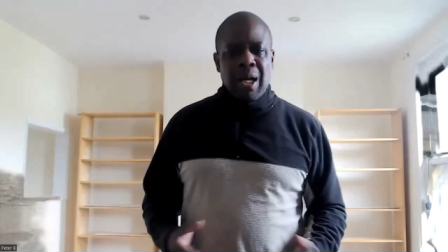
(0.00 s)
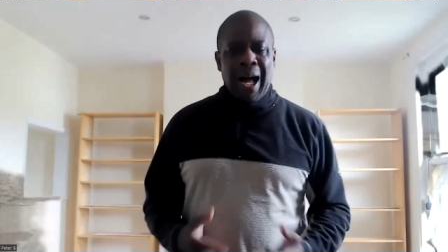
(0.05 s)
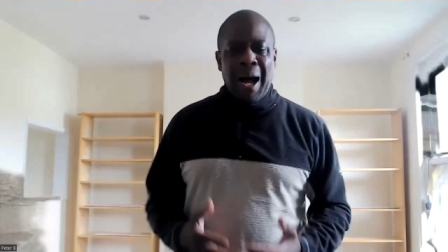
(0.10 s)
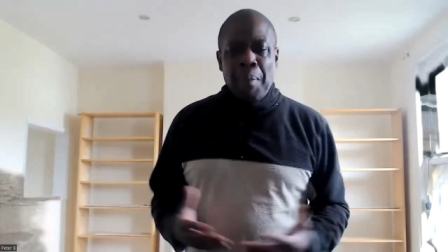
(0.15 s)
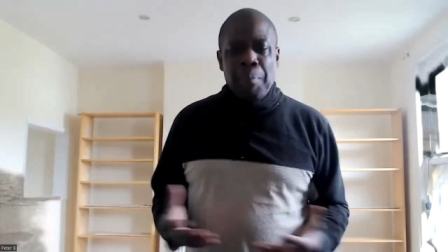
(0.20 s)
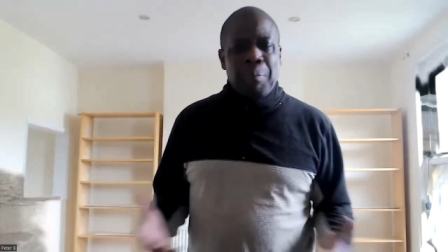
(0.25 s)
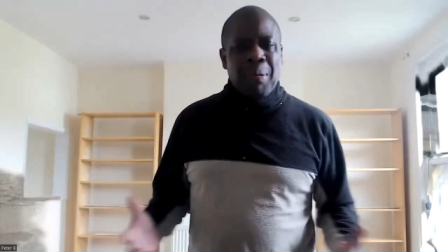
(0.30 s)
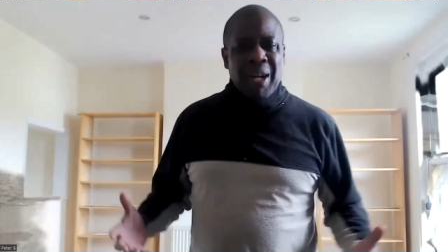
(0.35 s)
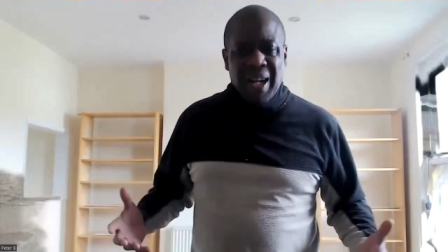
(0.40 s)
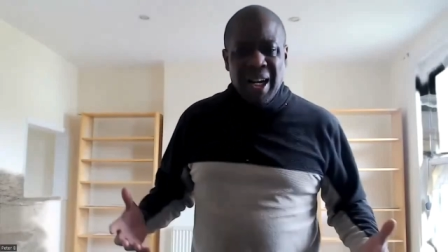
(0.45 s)

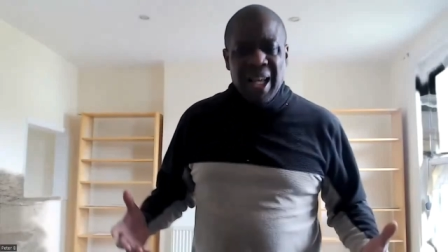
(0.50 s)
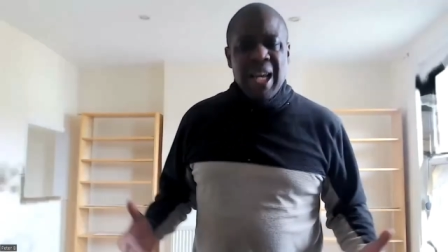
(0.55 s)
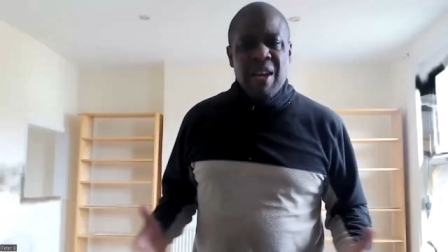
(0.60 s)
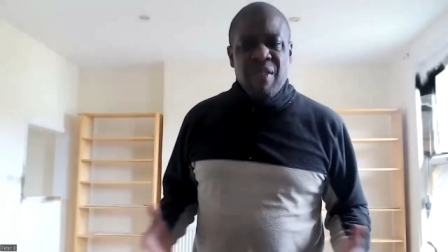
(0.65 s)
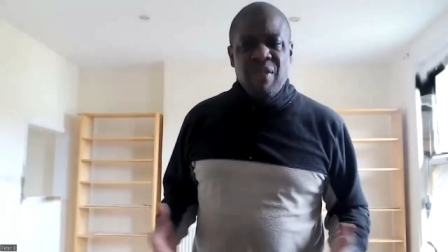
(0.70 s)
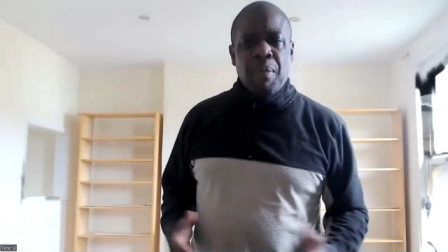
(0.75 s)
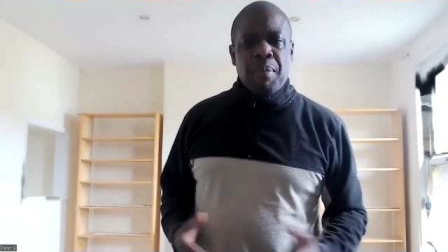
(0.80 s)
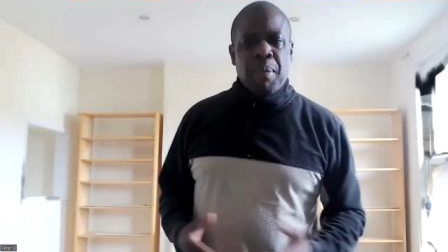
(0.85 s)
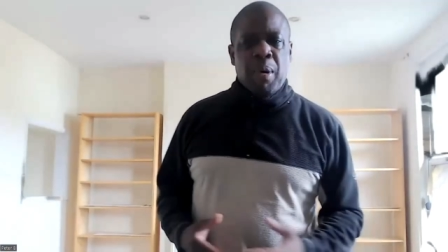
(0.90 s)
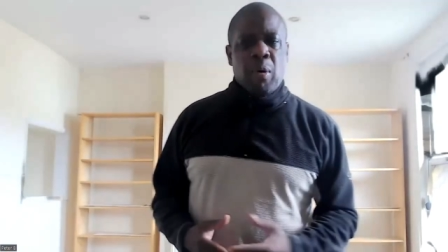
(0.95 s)

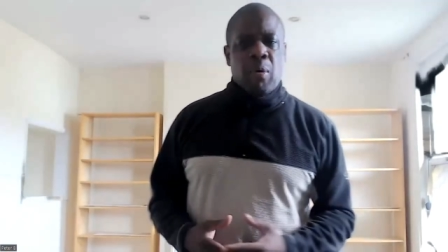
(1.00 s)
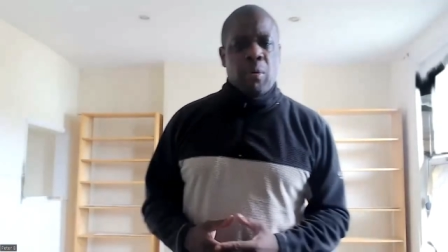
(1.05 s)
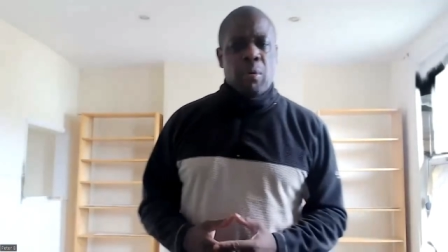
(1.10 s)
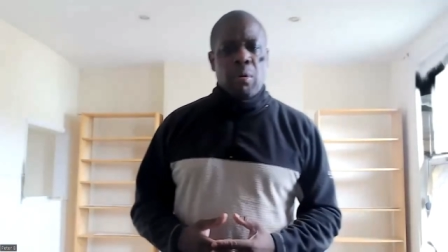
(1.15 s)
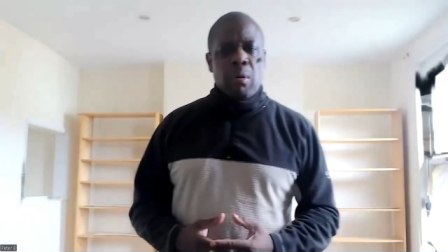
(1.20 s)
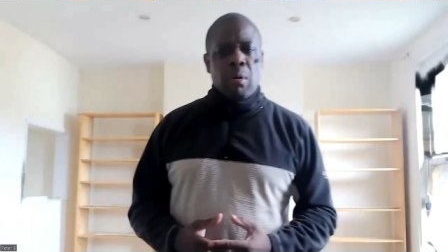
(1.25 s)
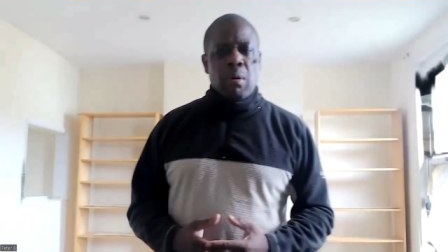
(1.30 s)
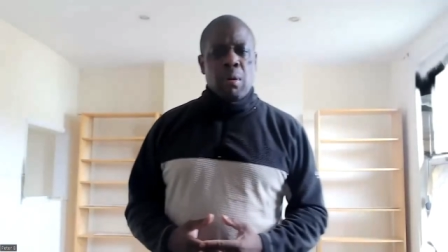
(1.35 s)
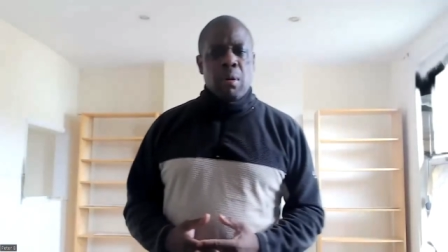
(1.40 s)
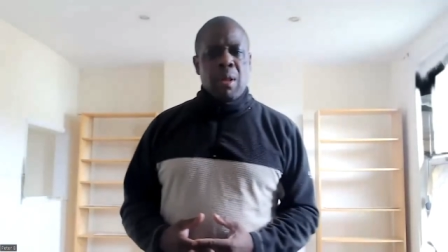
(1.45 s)

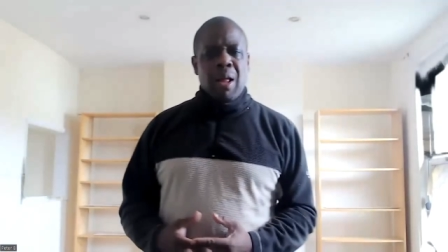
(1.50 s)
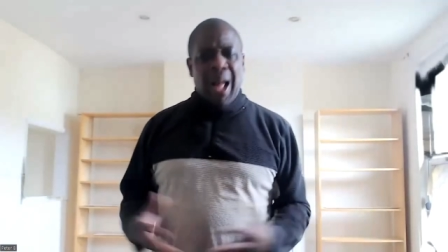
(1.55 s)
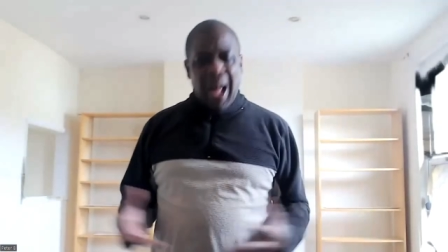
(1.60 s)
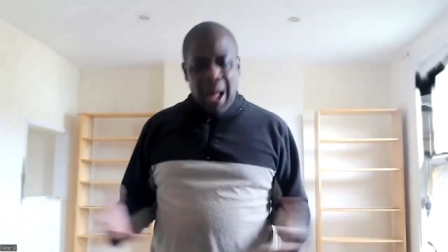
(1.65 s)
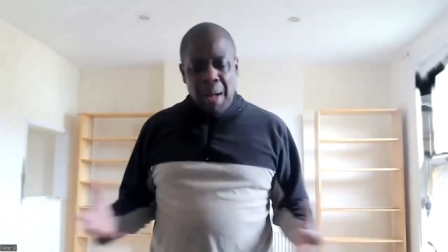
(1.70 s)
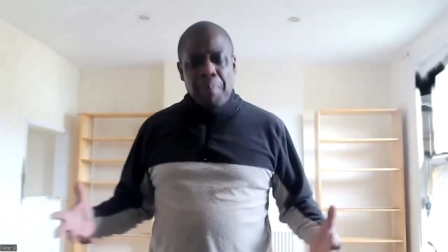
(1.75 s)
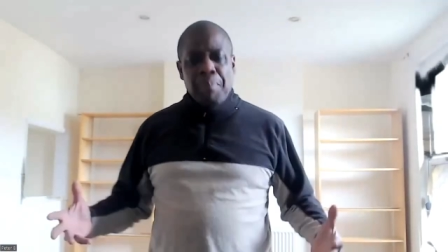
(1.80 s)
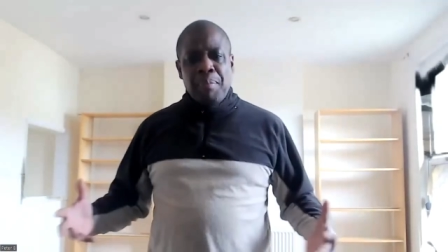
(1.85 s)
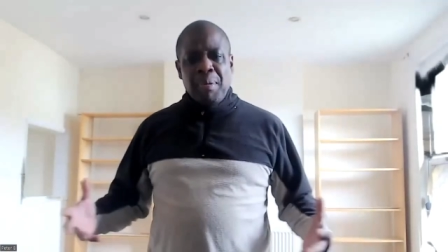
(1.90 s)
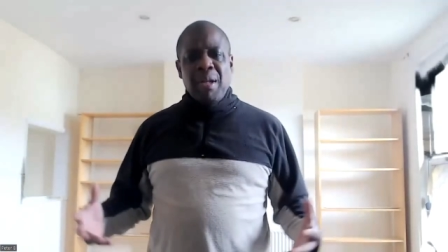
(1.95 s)
Unbelievable.
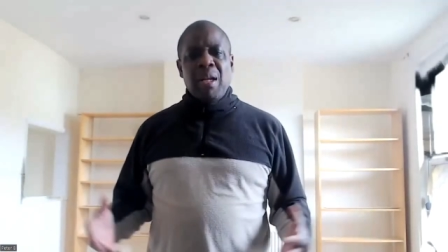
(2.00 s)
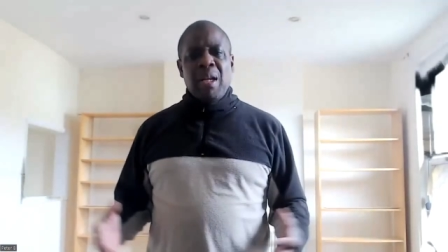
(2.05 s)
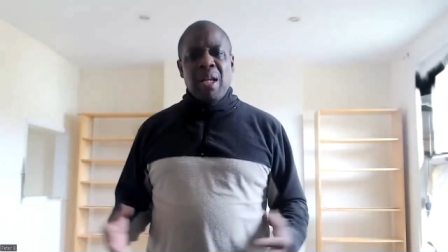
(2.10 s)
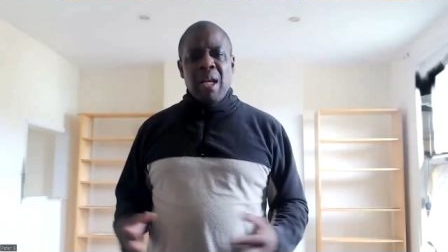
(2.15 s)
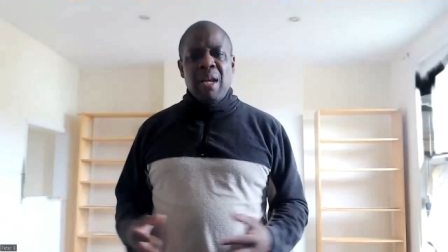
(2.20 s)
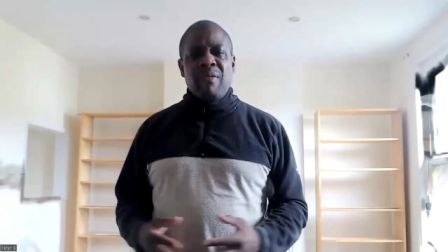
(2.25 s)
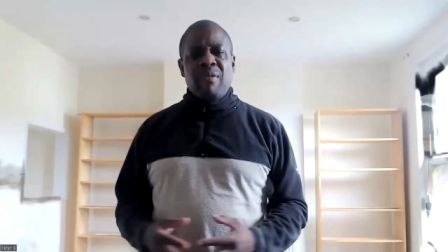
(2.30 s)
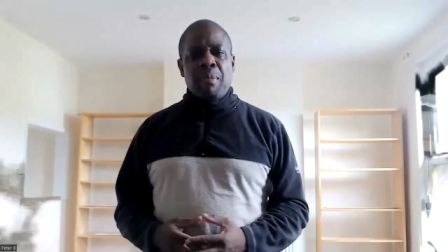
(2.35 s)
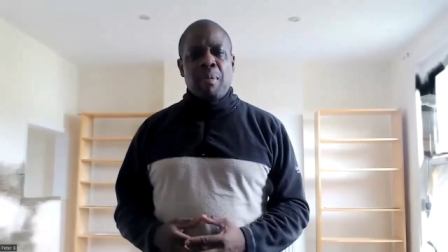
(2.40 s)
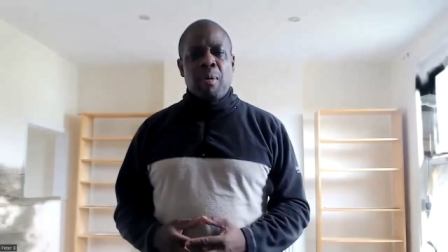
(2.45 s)

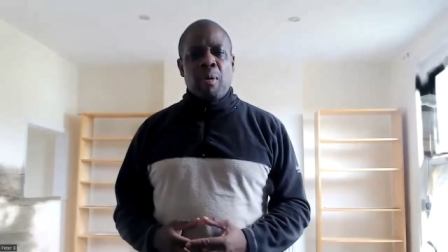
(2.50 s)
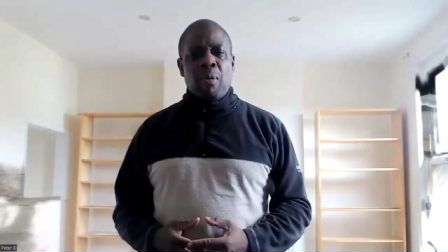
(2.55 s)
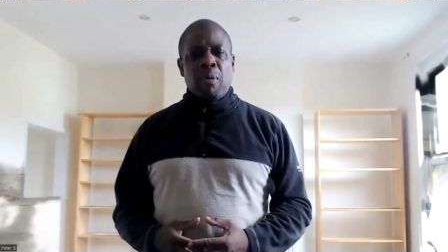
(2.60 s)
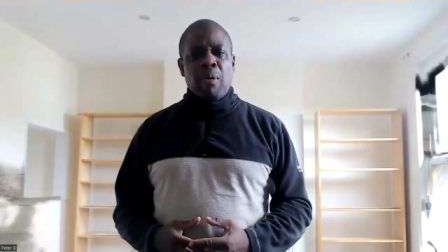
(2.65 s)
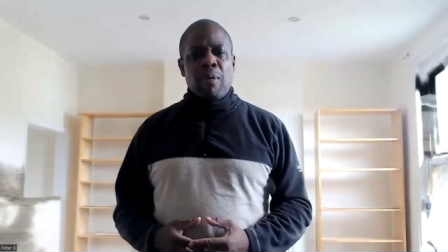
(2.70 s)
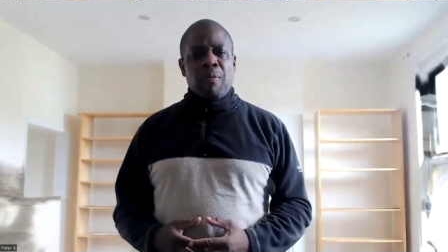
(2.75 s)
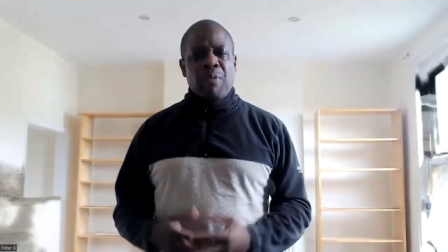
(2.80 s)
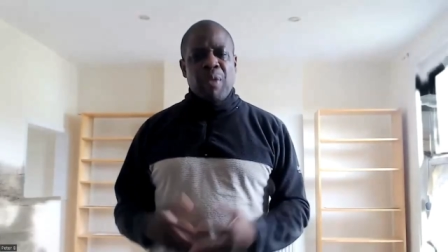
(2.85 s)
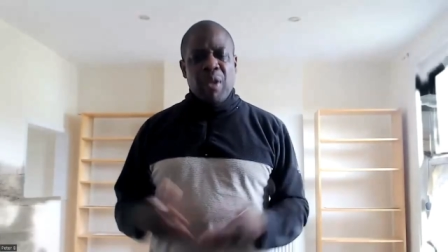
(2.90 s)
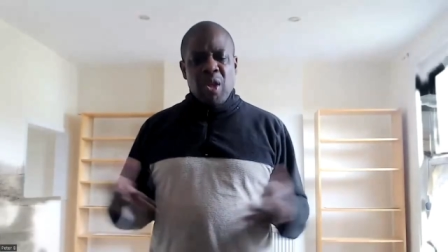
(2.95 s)

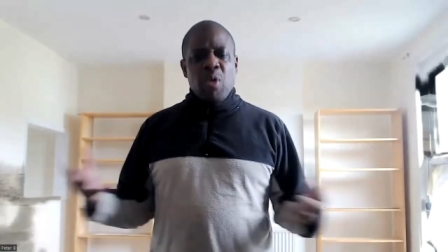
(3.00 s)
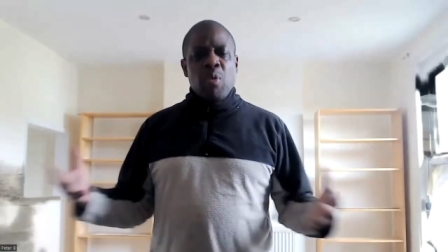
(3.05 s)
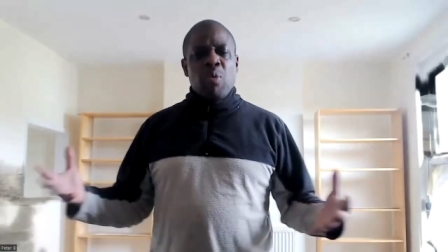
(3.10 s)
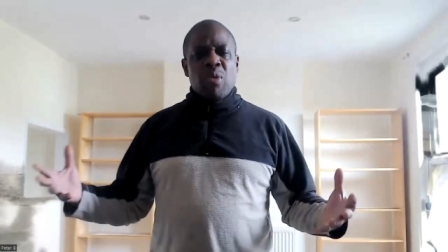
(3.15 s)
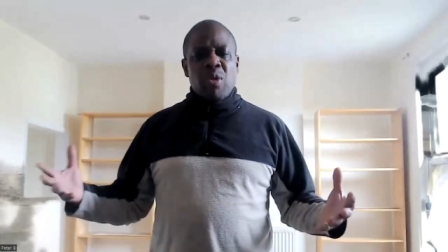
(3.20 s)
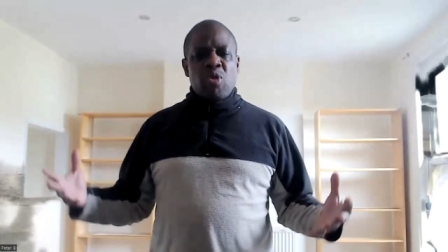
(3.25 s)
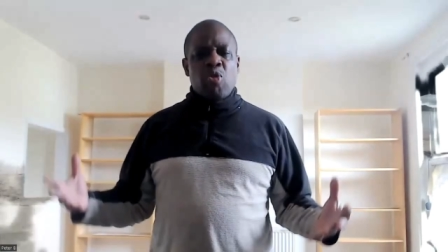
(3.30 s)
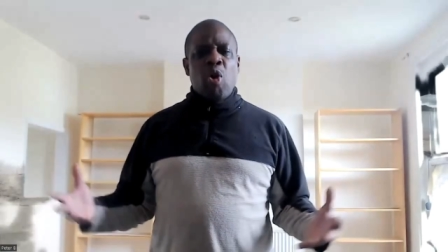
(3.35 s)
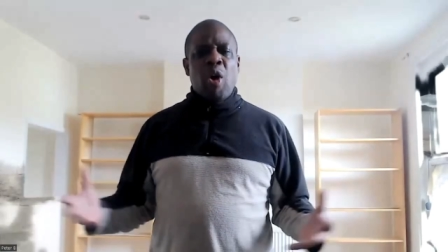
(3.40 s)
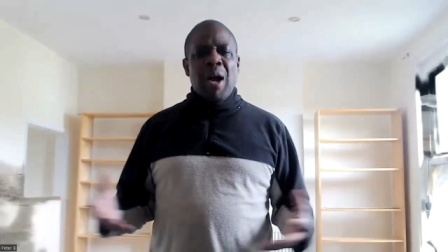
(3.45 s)
Unbelievable that you
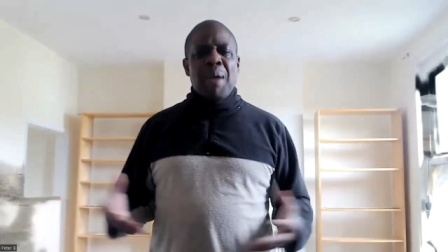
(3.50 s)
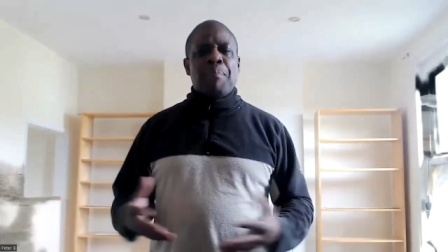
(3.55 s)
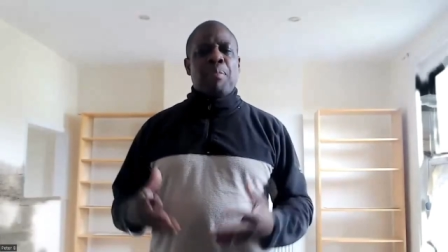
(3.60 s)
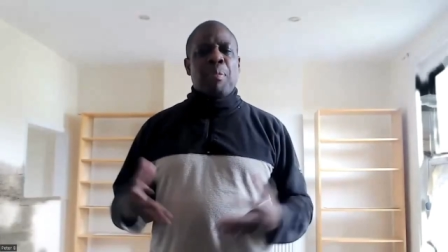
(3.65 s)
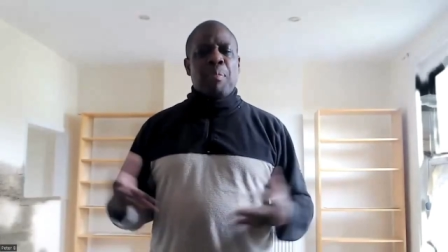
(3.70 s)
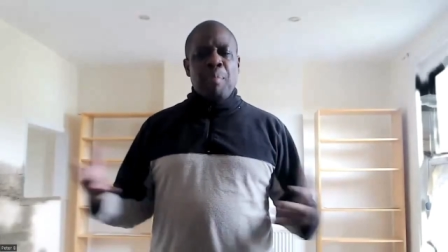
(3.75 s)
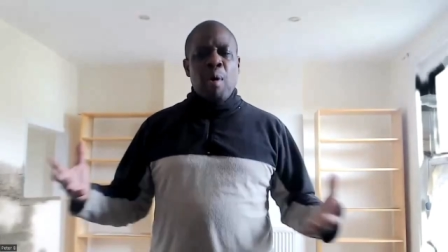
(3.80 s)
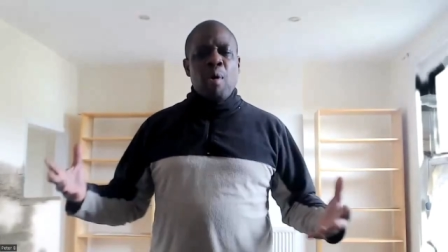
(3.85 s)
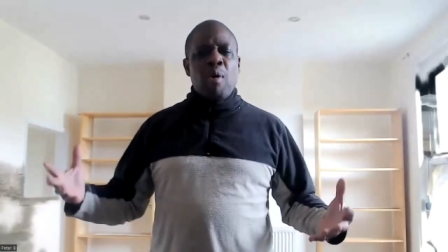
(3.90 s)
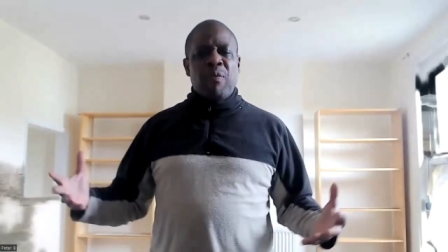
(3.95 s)
would try and
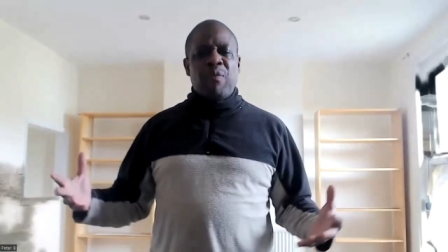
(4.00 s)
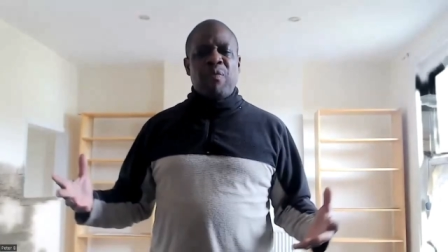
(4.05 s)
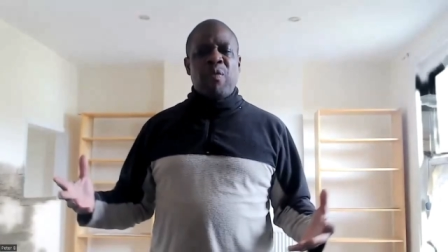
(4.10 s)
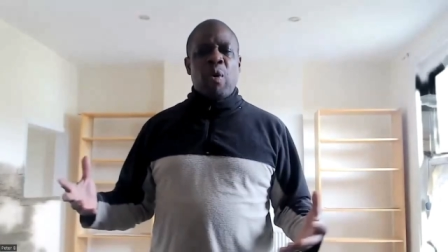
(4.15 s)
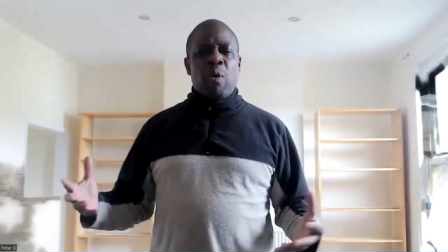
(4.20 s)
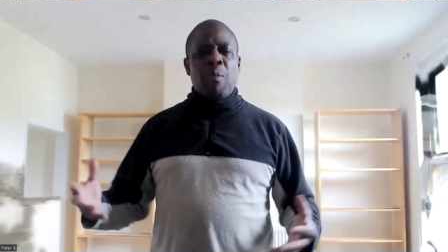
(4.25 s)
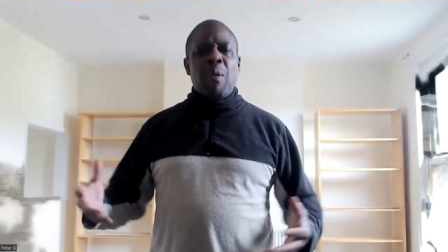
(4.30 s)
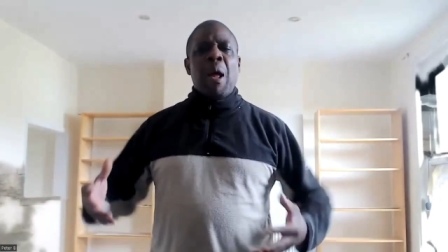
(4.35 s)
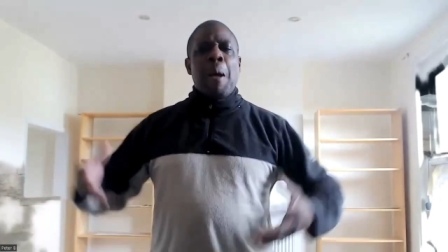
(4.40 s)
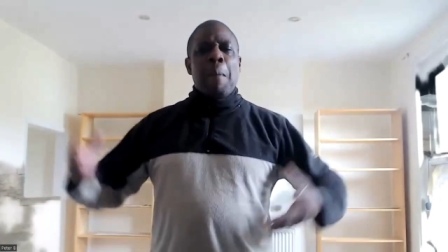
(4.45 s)
promote a
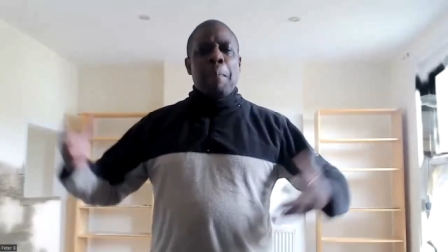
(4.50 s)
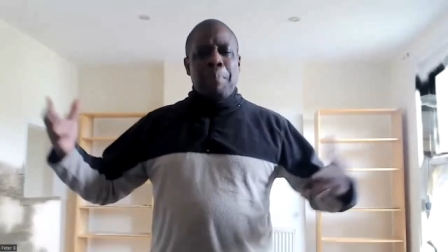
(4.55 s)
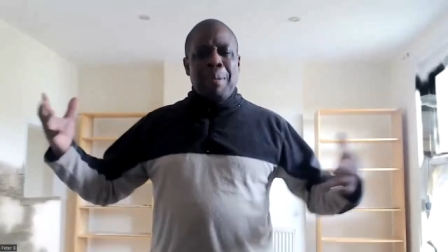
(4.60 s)
film